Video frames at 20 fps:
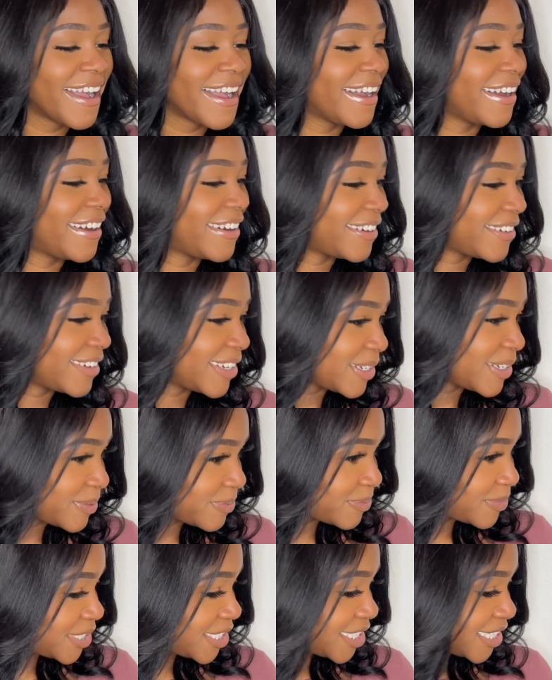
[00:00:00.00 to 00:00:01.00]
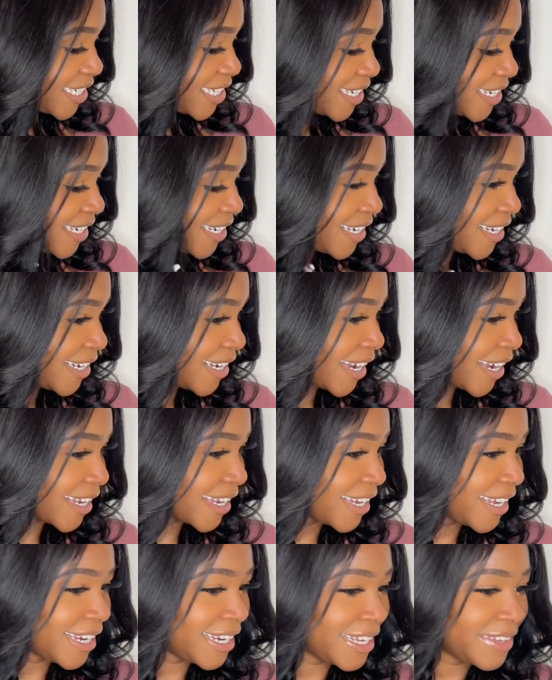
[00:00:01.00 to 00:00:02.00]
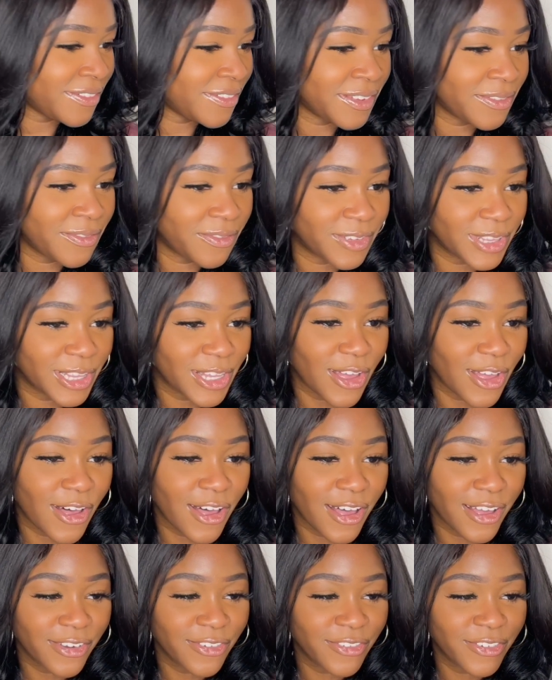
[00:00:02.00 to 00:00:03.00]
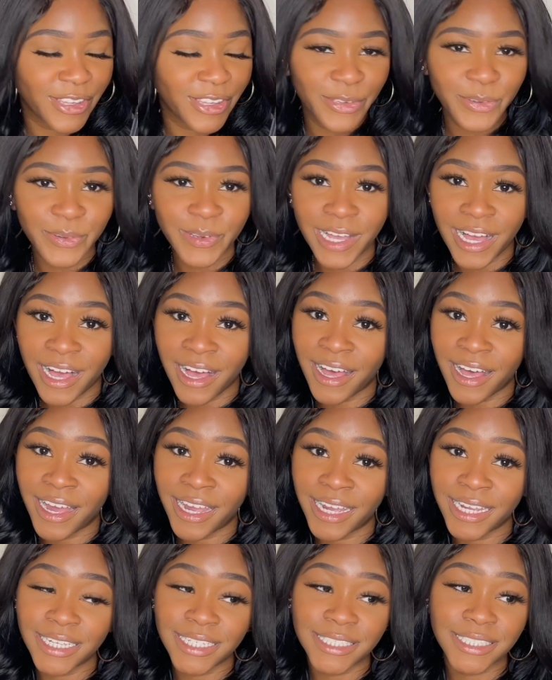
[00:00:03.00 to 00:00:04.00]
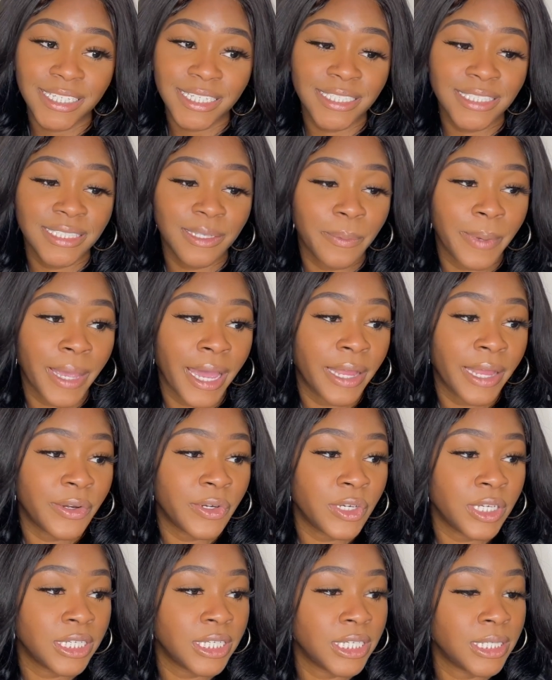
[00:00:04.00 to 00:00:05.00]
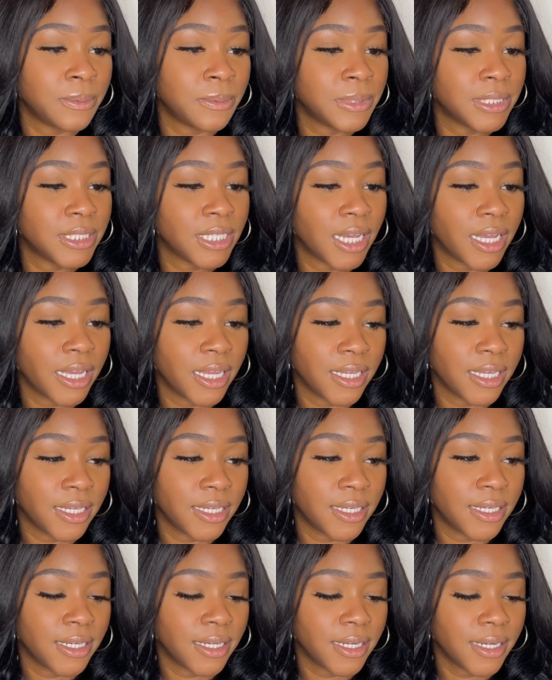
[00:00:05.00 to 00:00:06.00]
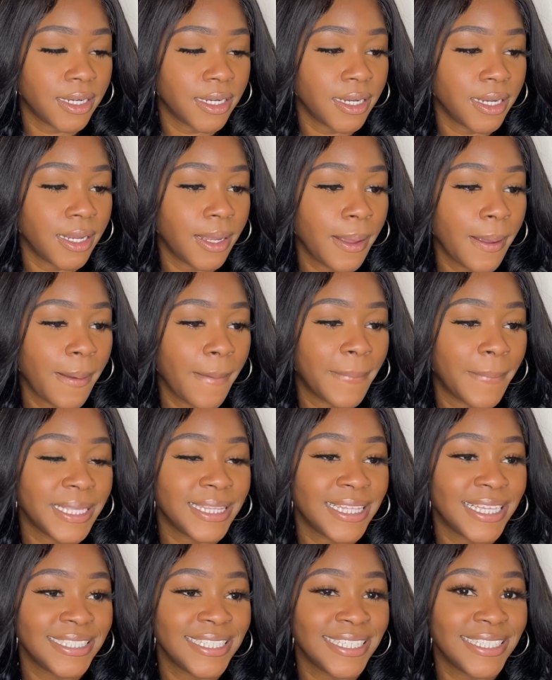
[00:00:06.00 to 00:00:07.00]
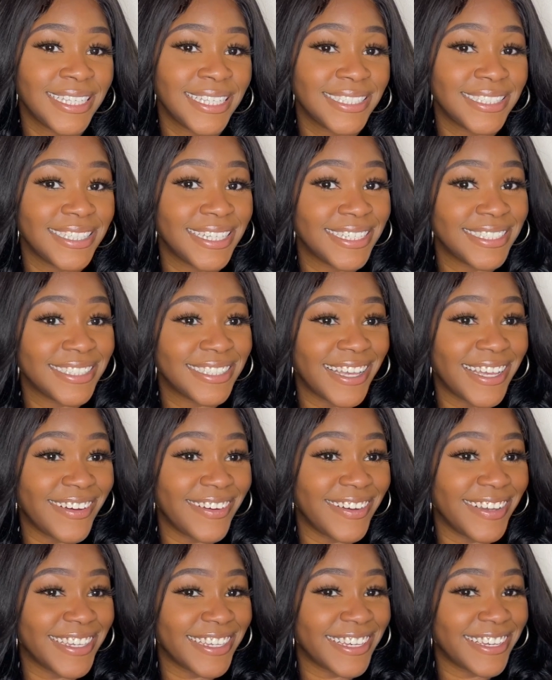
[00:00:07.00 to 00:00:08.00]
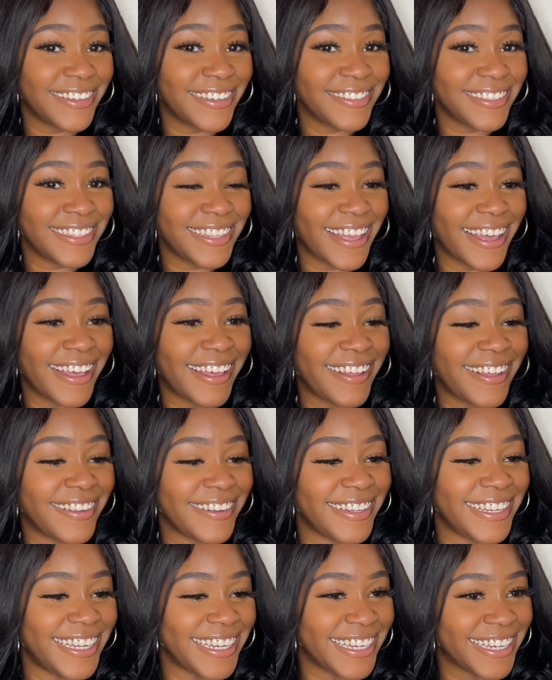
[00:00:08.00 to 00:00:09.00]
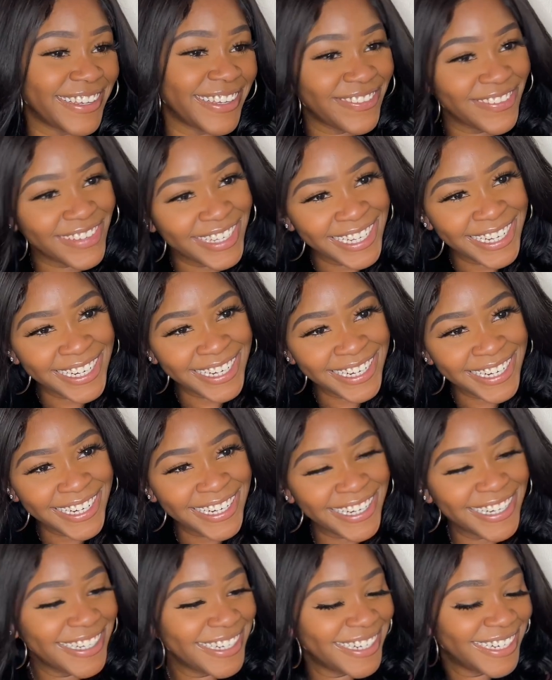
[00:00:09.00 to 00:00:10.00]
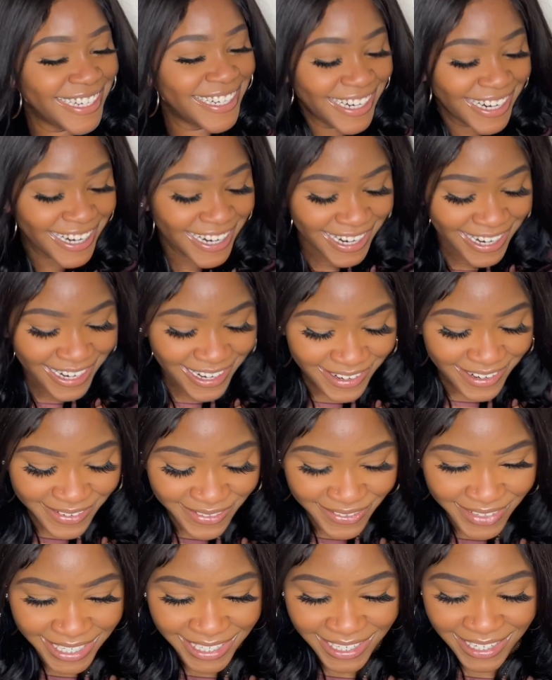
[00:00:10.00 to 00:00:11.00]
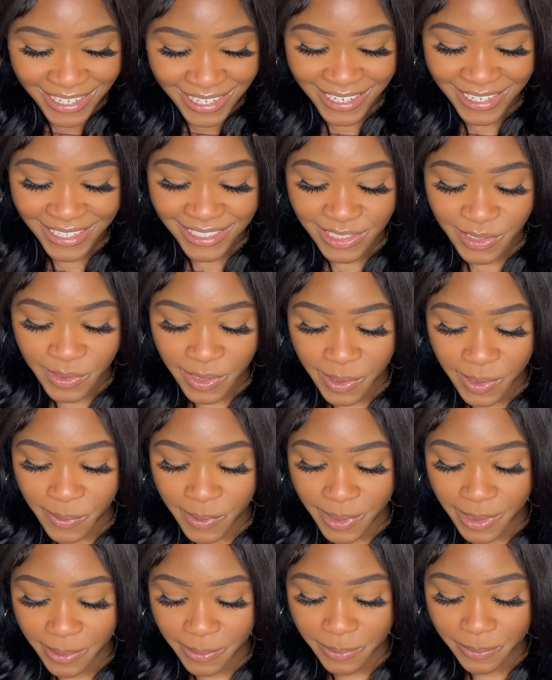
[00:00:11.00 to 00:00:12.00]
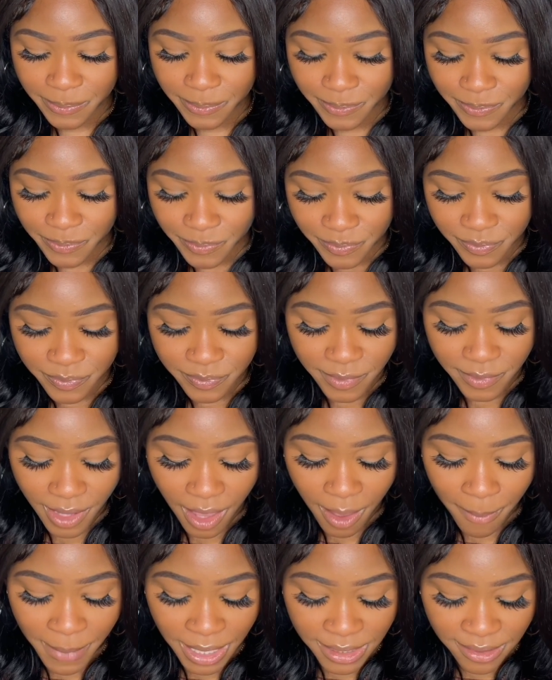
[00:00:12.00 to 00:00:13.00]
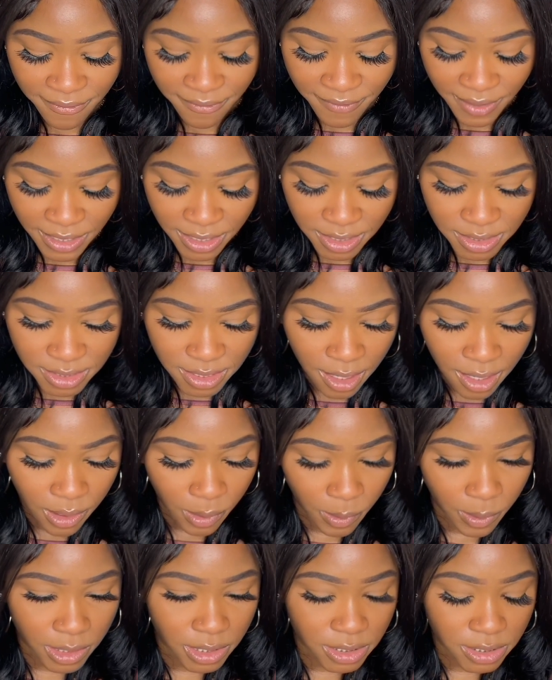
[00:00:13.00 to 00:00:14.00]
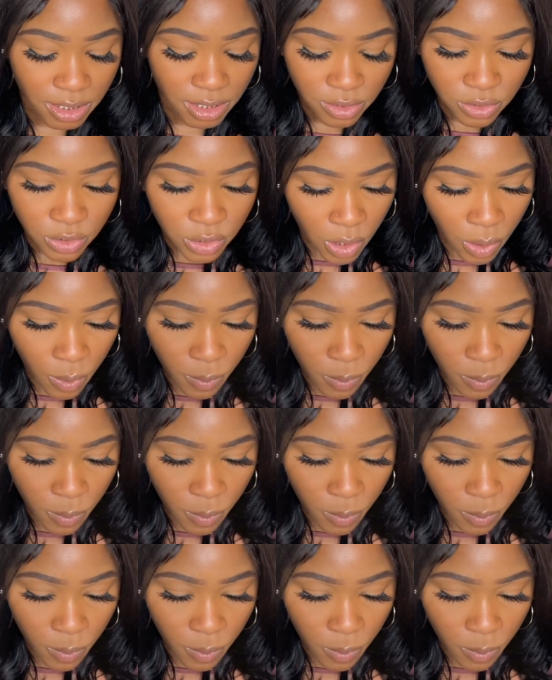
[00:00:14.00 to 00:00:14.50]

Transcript: OMG, I can't even vlog for you guys because the battery keeps dying. But doesn't this look so cute though? Look at me. Oh my gosh. Okay, wait. I'm about to figure this out because there's no